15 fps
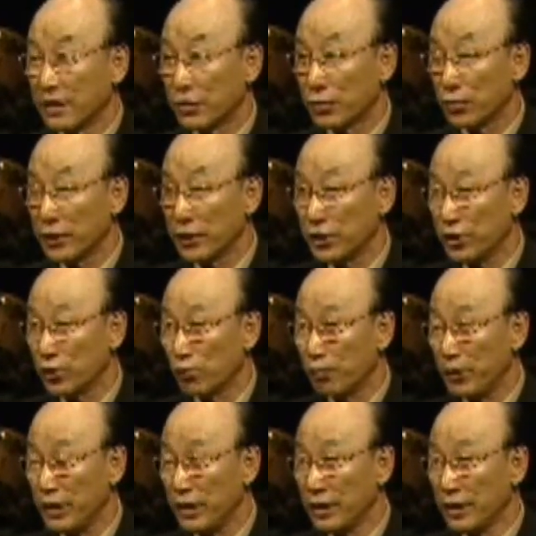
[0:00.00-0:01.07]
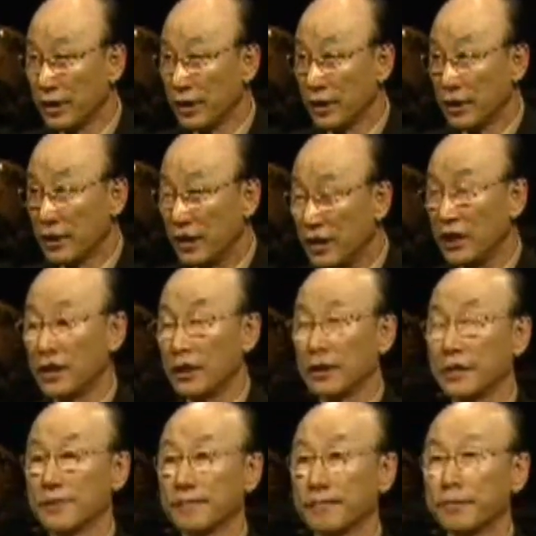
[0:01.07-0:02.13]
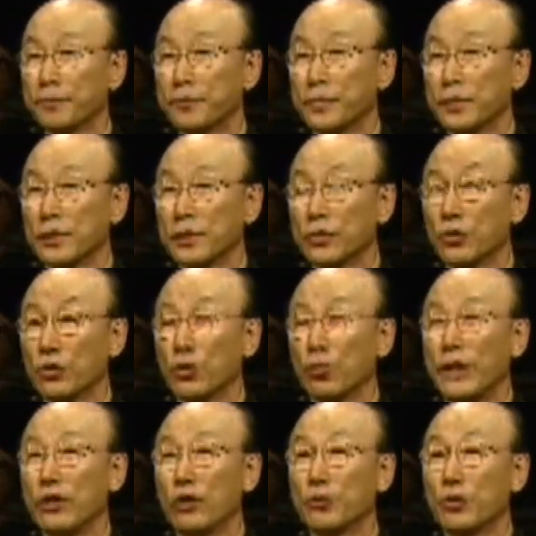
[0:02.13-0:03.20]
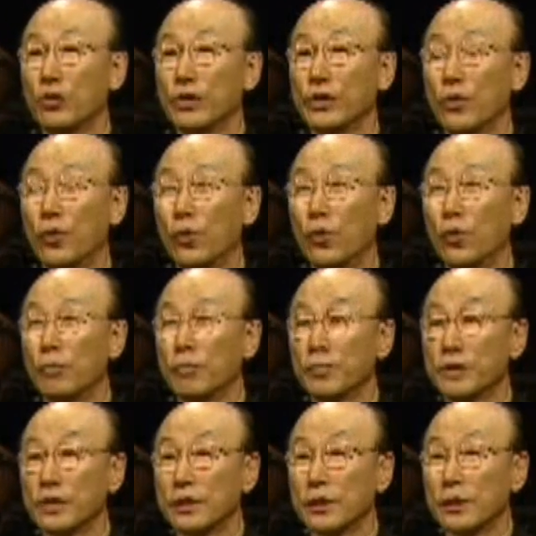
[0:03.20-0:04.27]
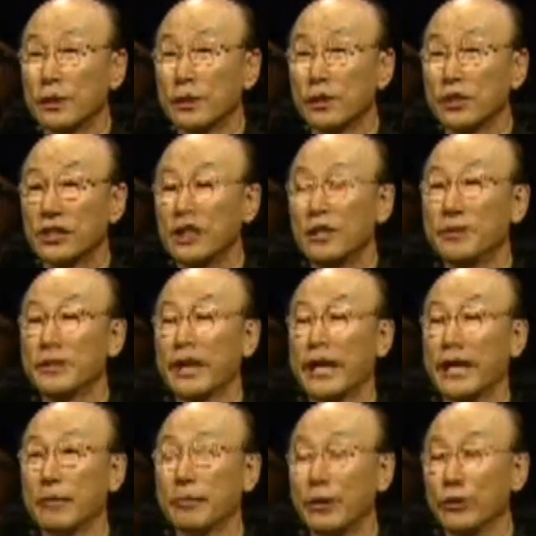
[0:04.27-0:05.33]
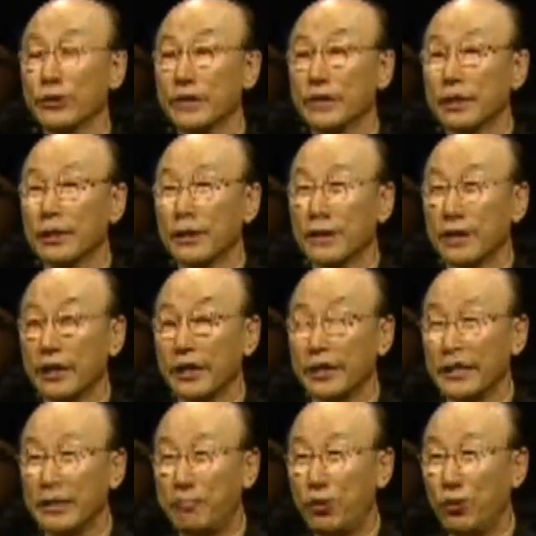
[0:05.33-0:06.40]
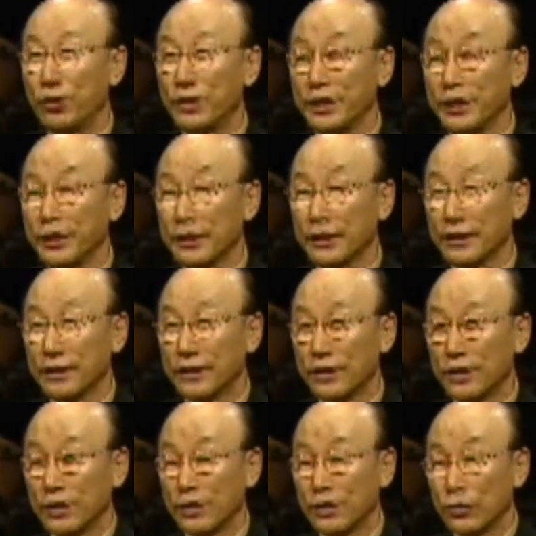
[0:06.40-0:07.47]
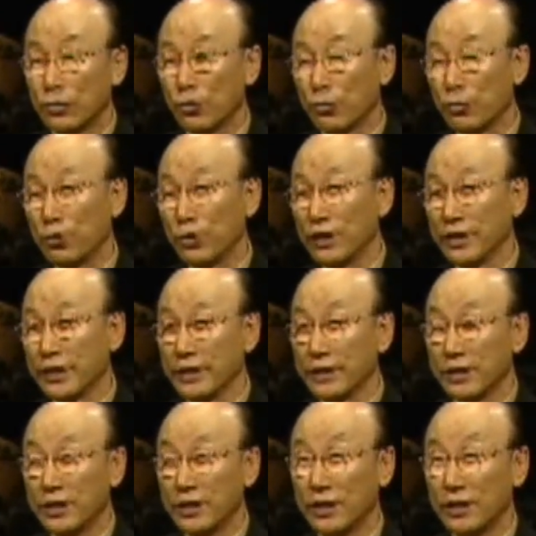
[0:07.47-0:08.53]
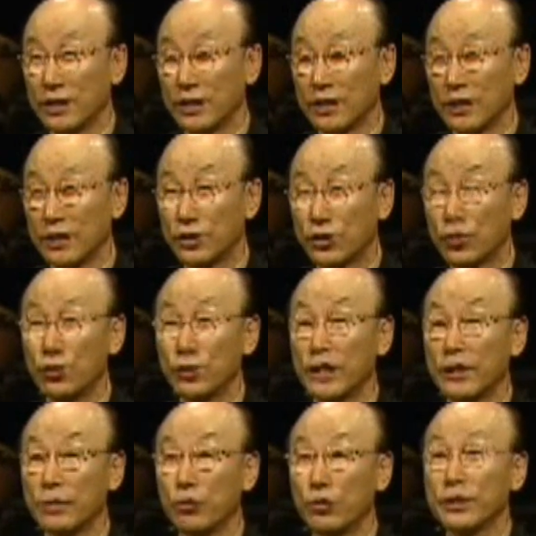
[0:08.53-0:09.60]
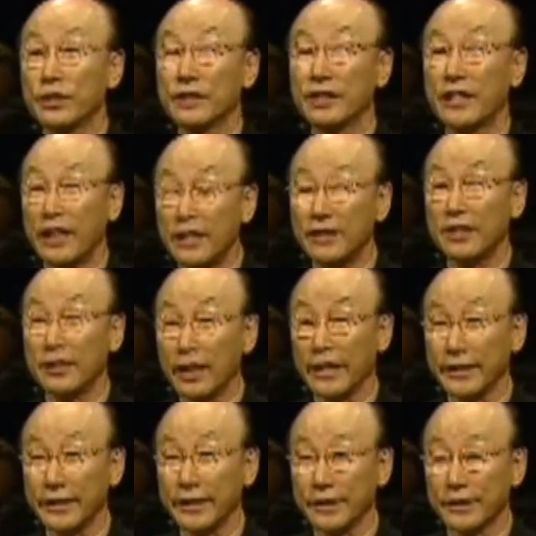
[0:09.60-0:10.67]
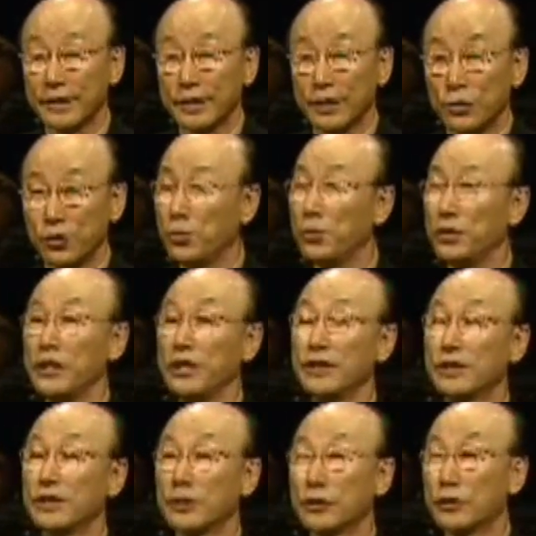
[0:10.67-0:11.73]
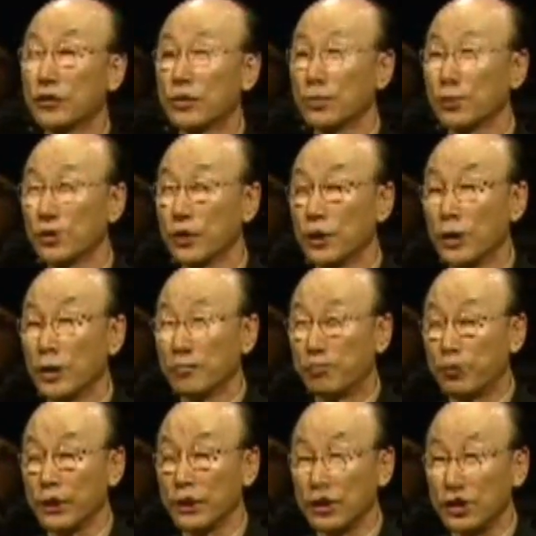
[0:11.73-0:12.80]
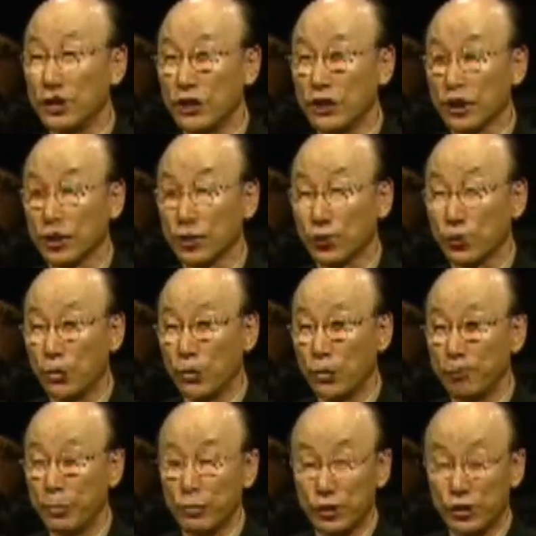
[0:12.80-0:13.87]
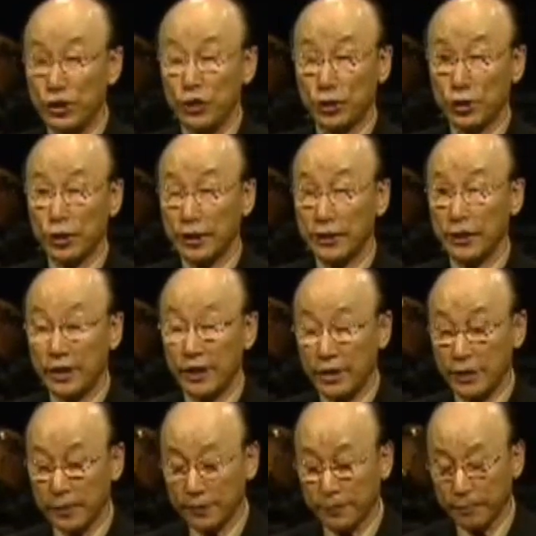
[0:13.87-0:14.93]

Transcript: so that she could be healed. So on the way of going home, the servant came out and reported to the ruler that his daughter was dead already. You don't need to bring Jesus to home because she's already dead.